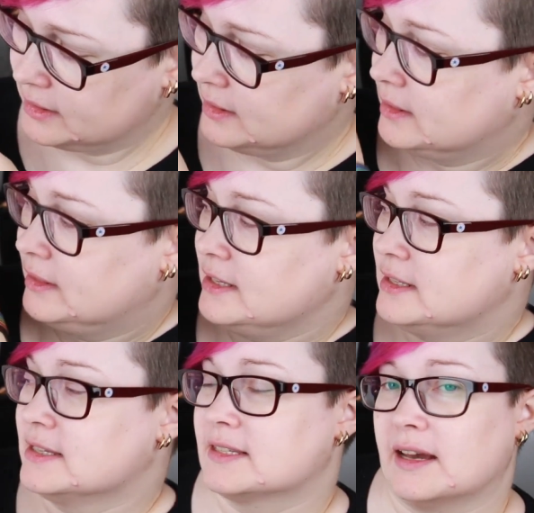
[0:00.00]
the
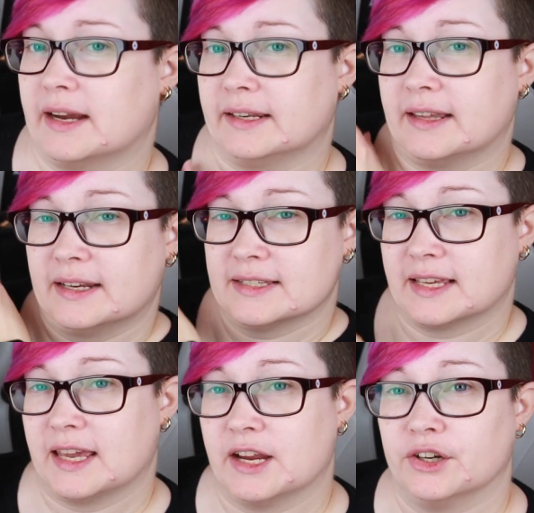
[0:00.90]
design that is
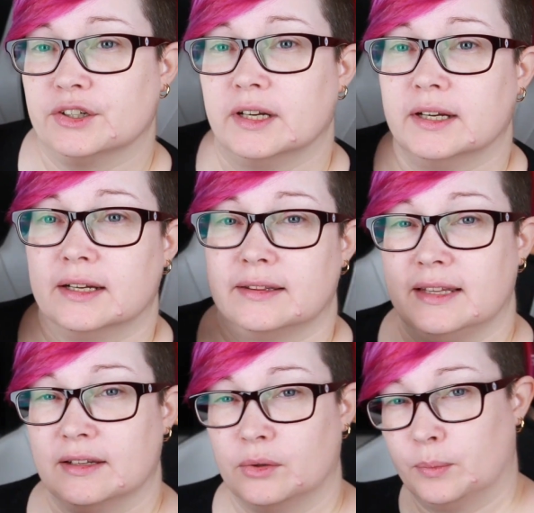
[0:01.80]
here,
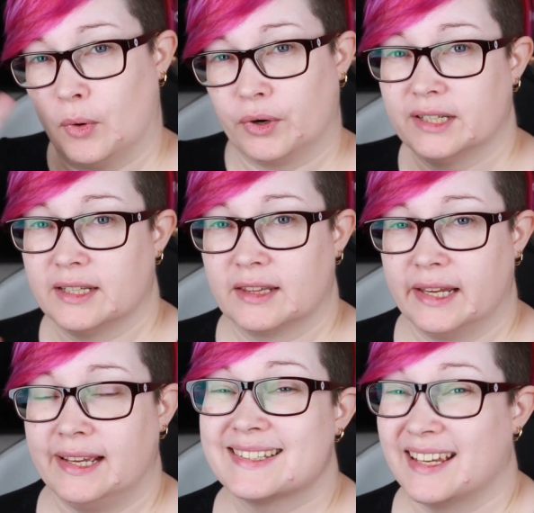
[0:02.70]
the little pointy
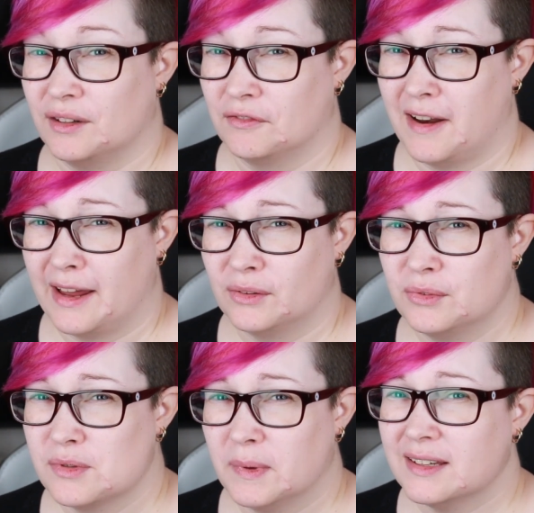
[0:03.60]
things in
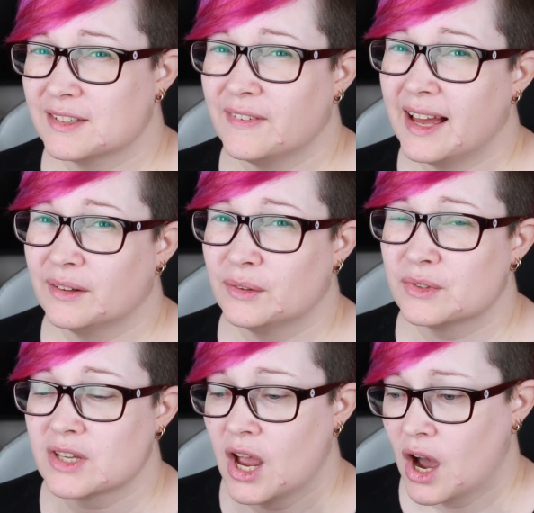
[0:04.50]
flannels, because
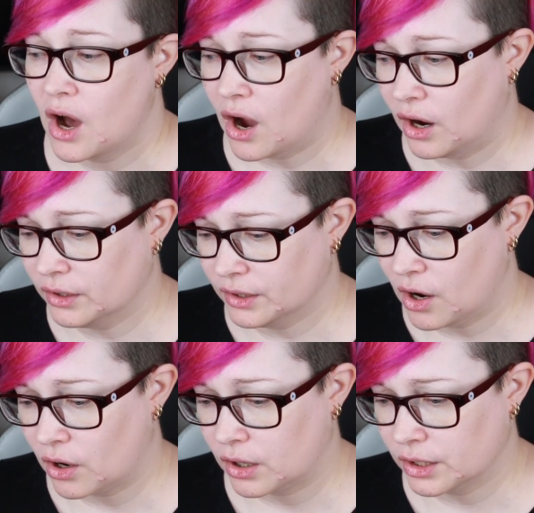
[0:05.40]
flannels are
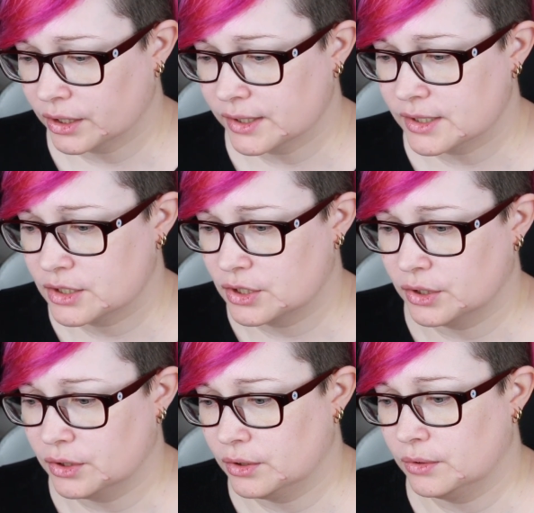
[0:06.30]
hard
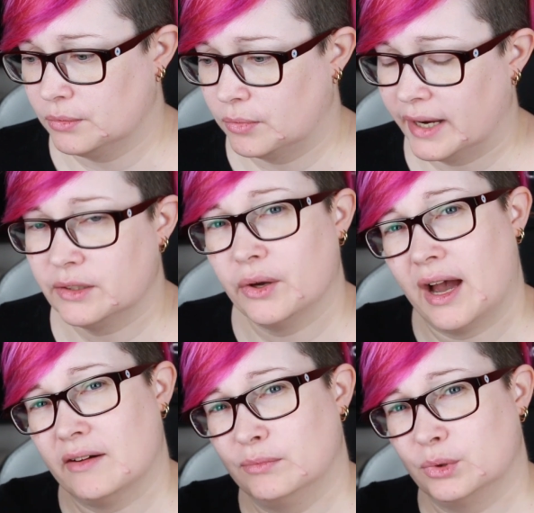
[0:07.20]
to when you
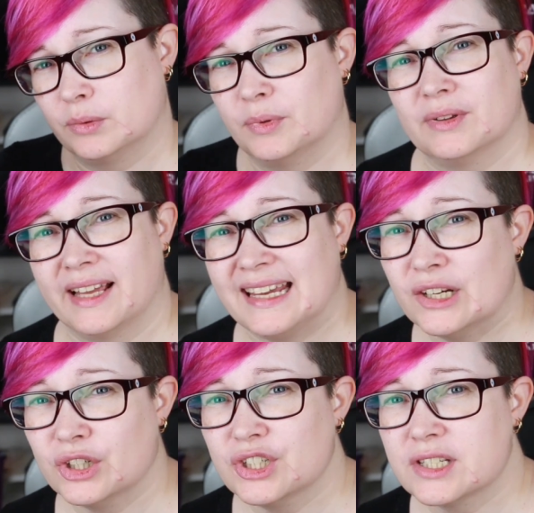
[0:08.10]
have multiple
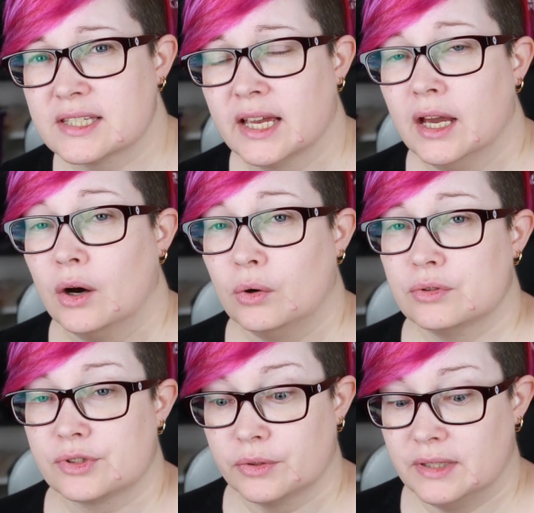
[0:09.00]
layers.
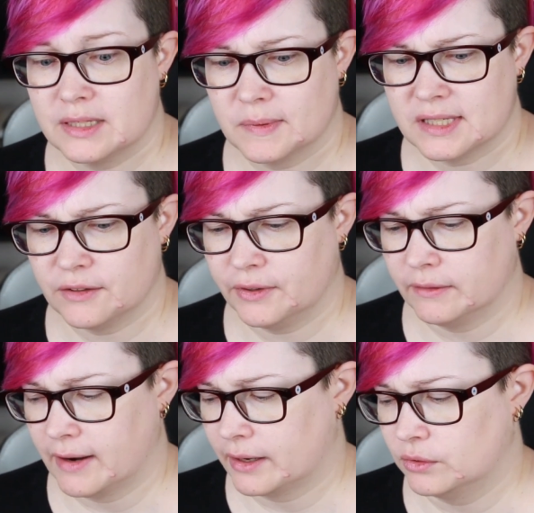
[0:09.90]
Also, this
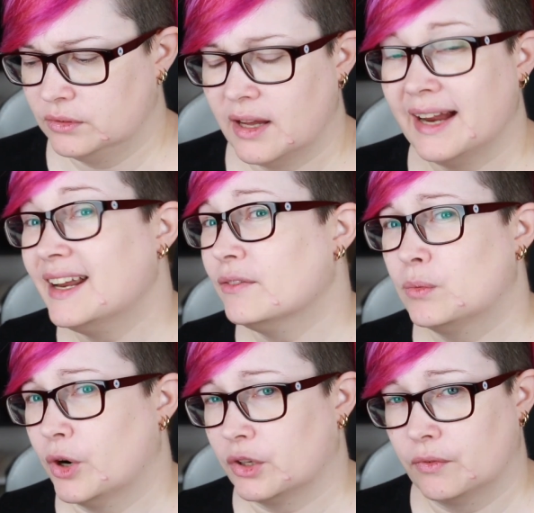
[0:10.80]
specific flannel, I never
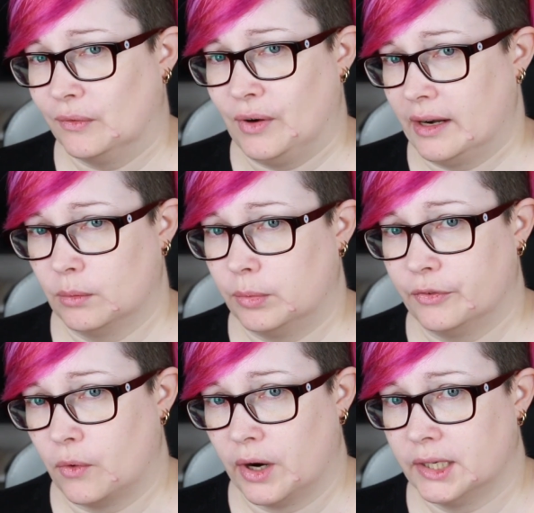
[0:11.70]
worked with flannel
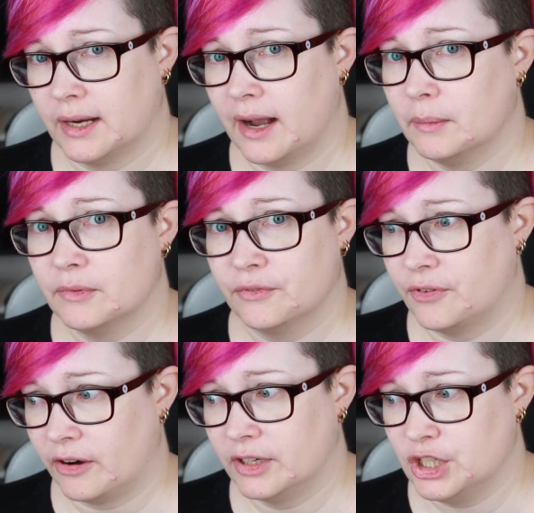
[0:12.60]
before. I'm a
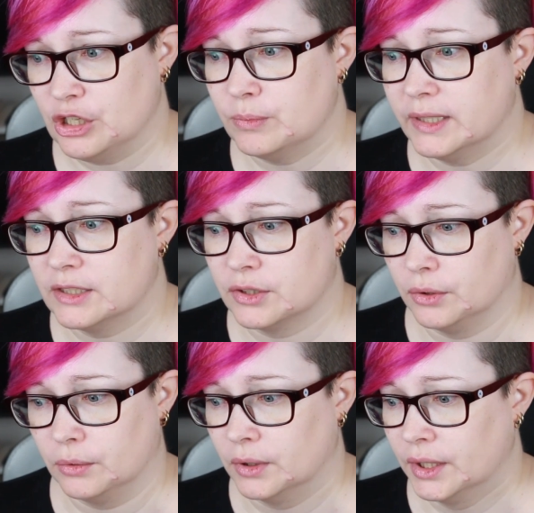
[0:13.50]
very newbie
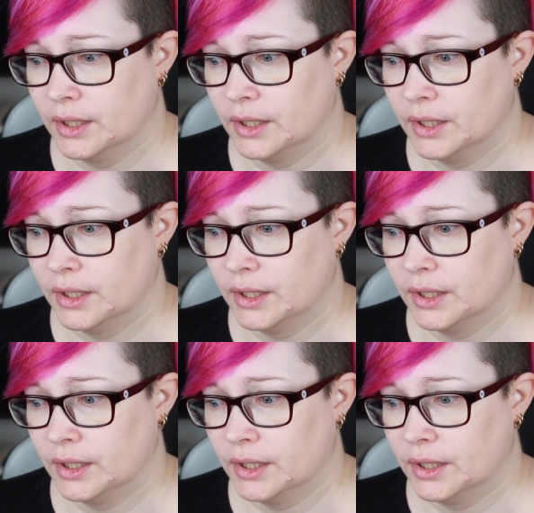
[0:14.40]
to